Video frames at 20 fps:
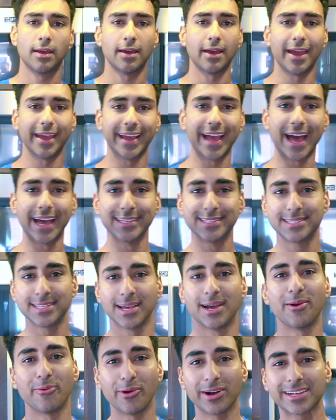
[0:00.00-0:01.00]
Hey guys,
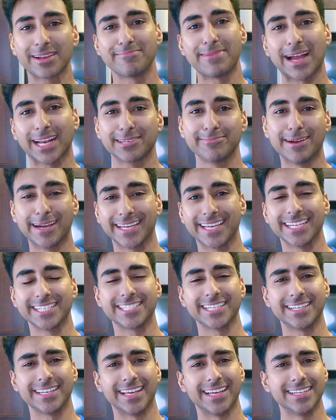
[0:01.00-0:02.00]
welcome back to my
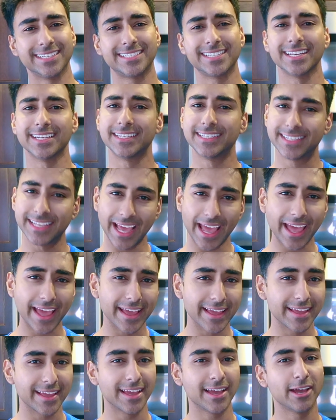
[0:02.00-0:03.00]
kitchen, and
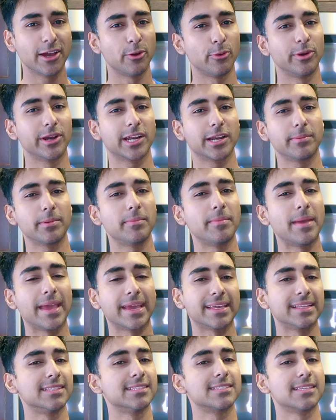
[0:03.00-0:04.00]
today we're gonna be
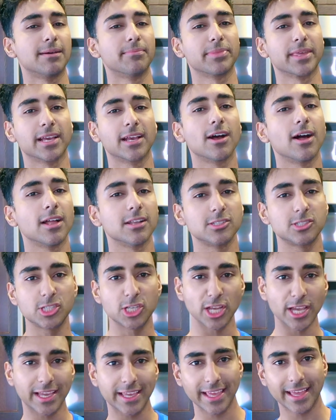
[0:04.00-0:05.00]
making something called
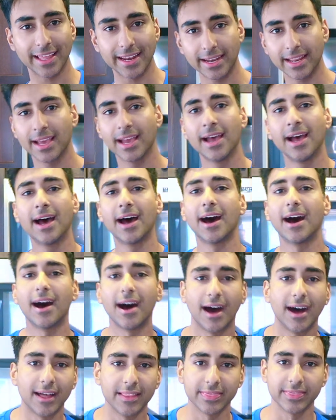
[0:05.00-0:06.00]
Chicken
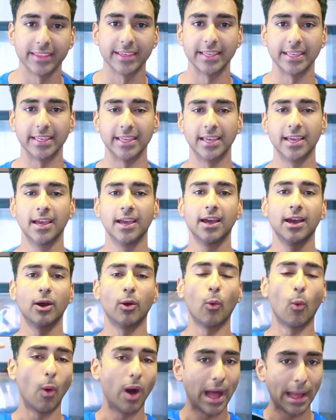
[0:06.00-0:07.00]
Handi.
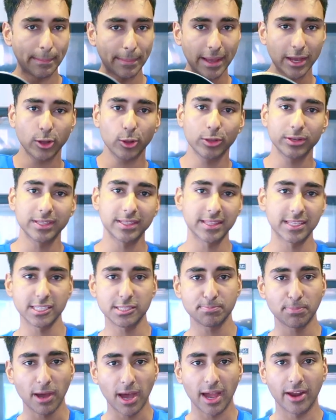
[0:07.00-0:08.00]
Why am I holding
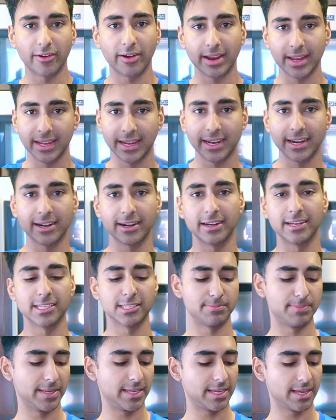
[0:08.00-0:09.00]
this pot right here is
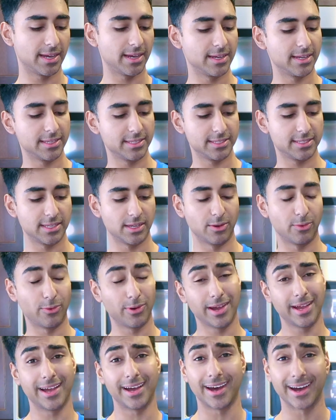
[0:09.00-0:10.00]
because
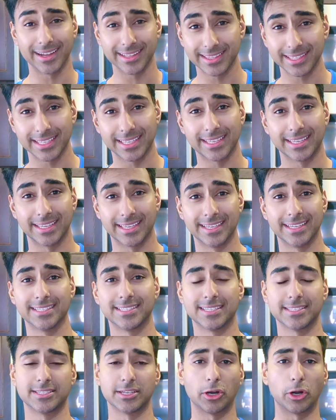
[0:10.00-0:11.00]
what Handi is,
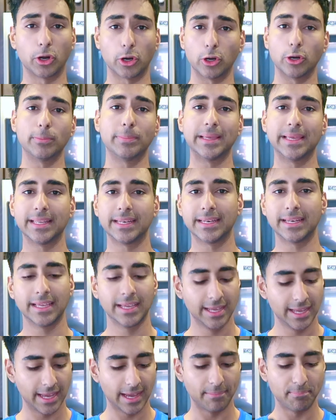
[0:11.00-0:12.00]
it's an urban
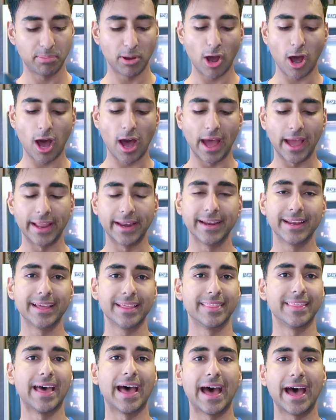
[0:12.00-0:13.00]
pot
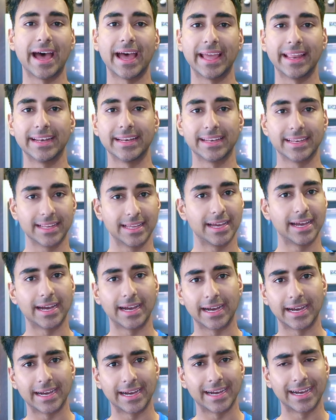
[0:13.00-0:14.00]
that
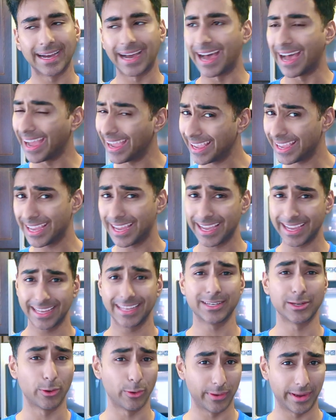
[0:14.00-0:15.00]
I
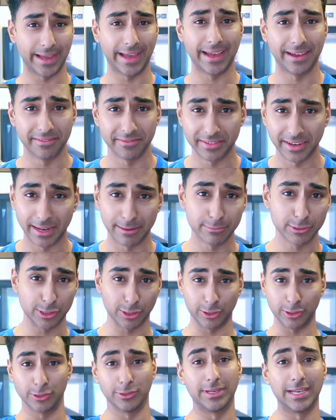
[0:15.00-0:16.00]
don't have, and I'm
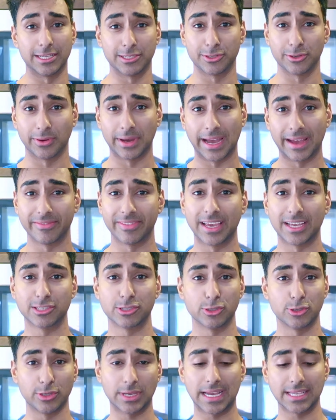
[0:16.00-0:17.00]
sure you guys don't have that.
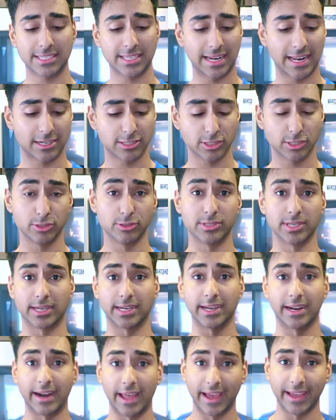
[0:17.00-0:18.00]
So you guys can actually use a
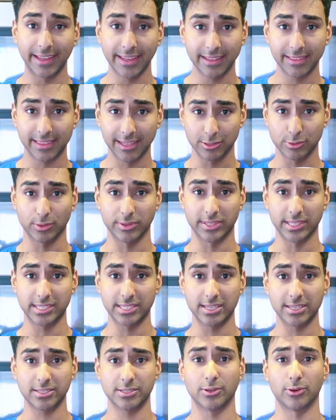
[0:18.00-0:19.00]
Kadai, that's what this
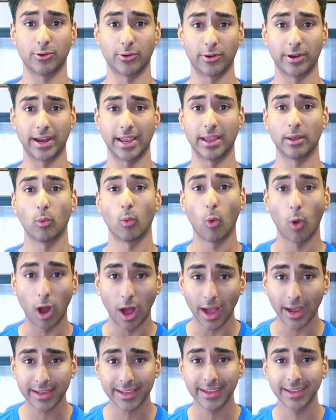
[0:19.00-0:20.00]
is, or a
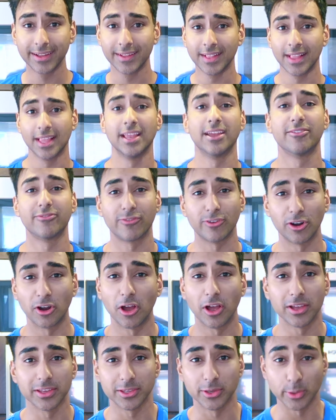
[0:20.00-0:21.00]
wok for
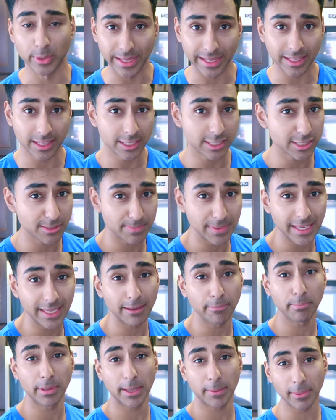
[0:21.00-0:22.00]
all you English
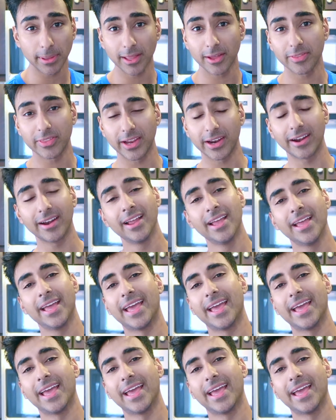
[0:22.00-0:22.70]
speaking people out there.